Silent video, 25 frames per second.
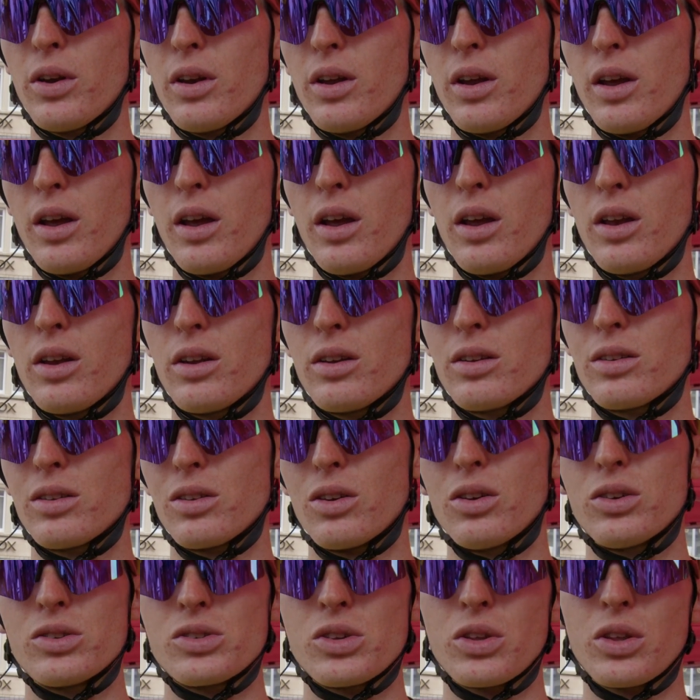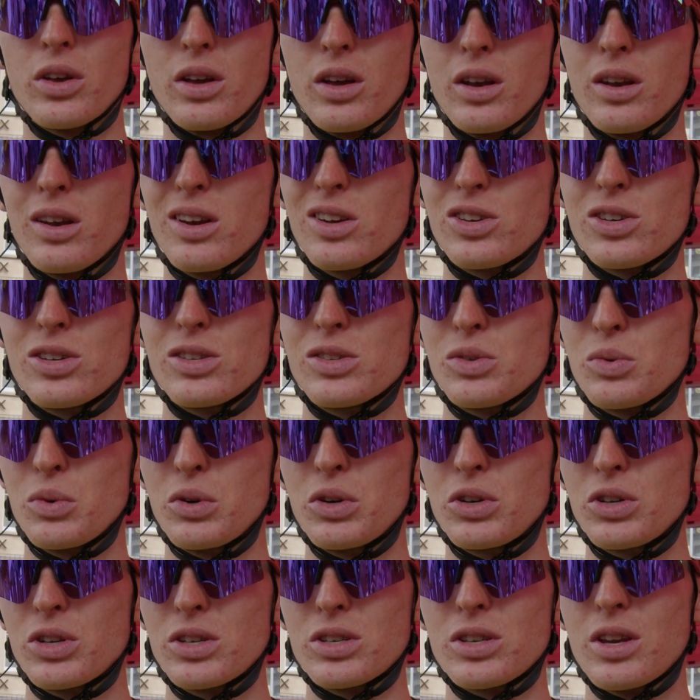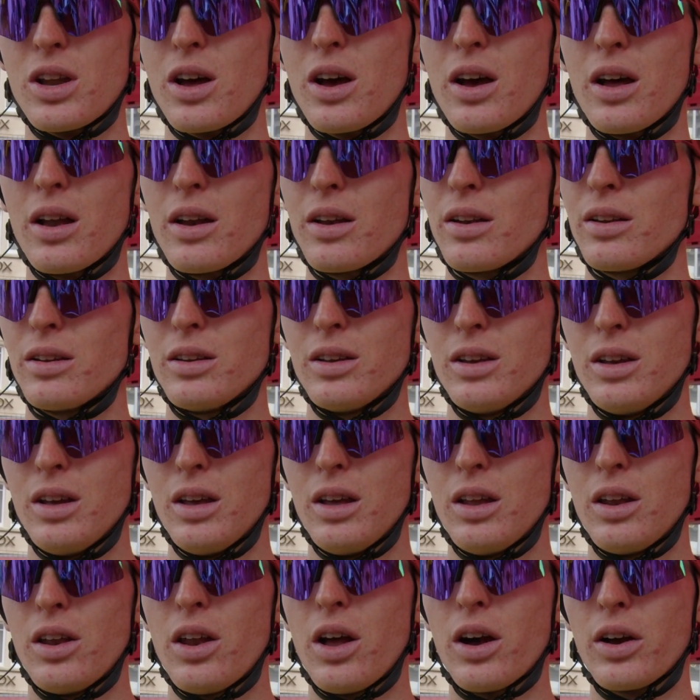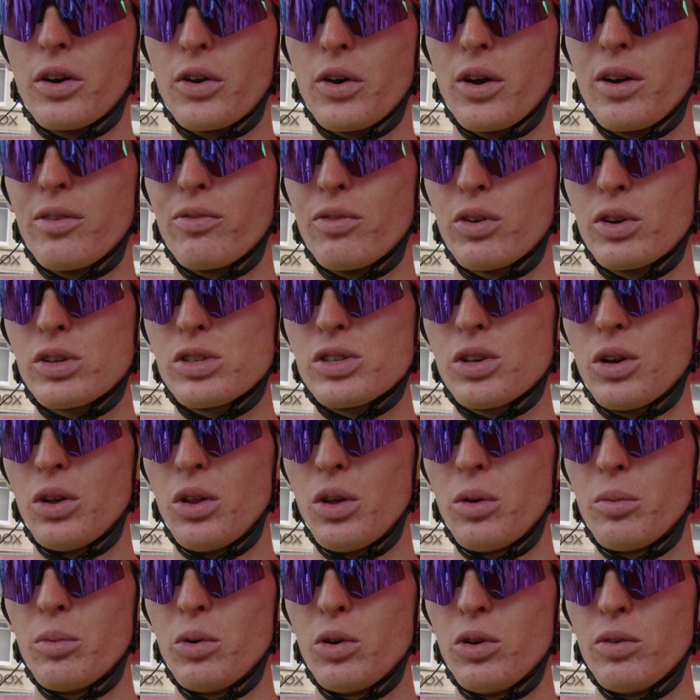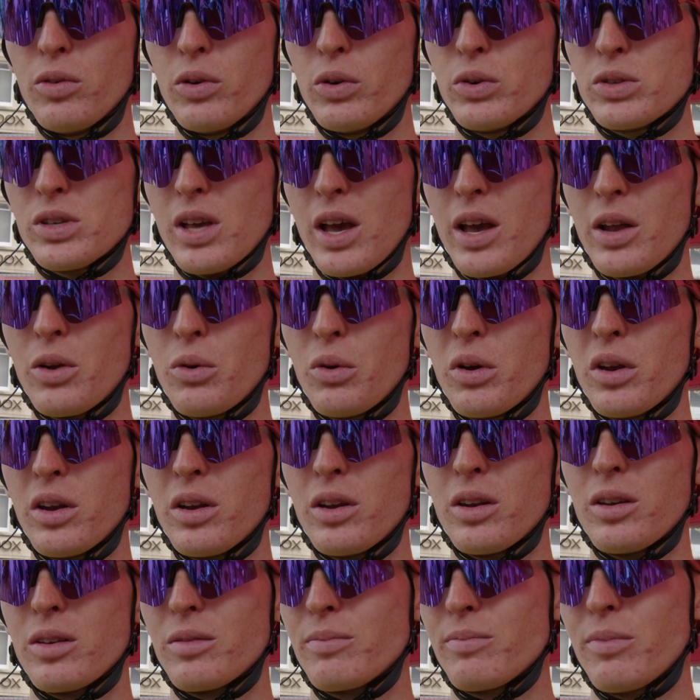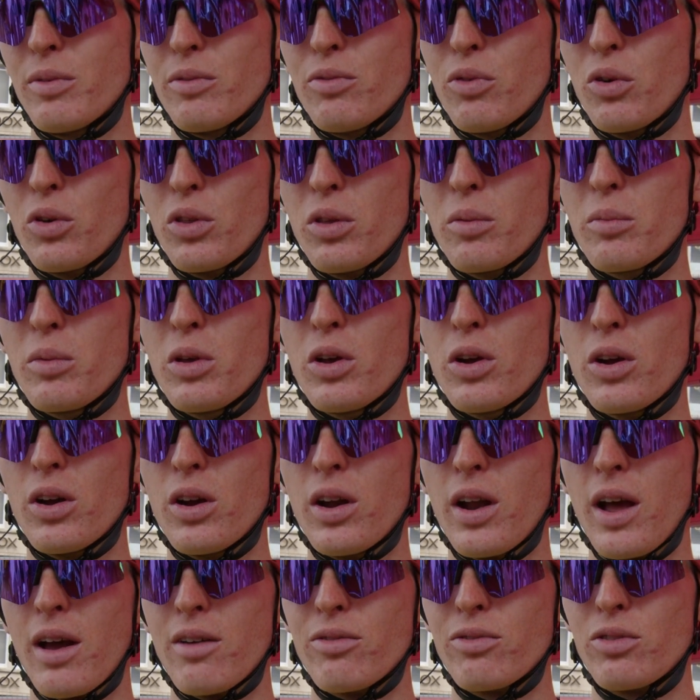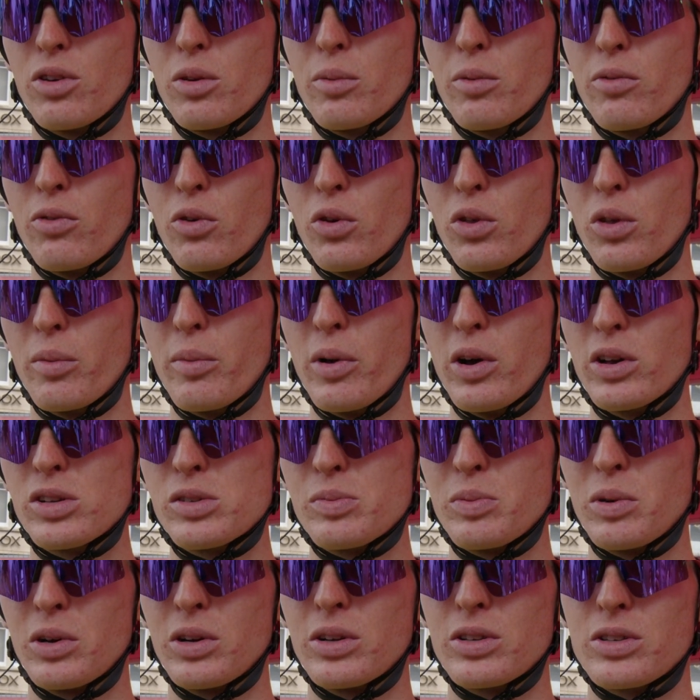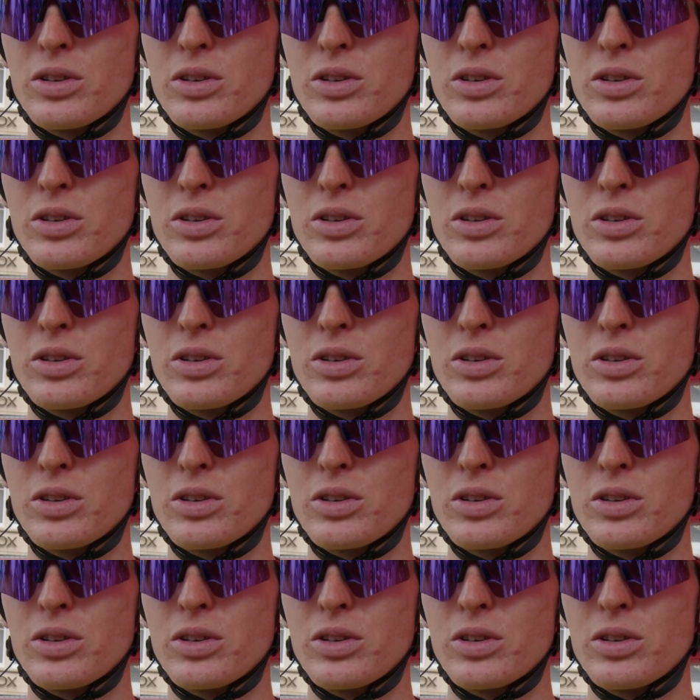And also the conditions were just not great for a solo move. It was headwind before the Muir and after, before the Bosberg.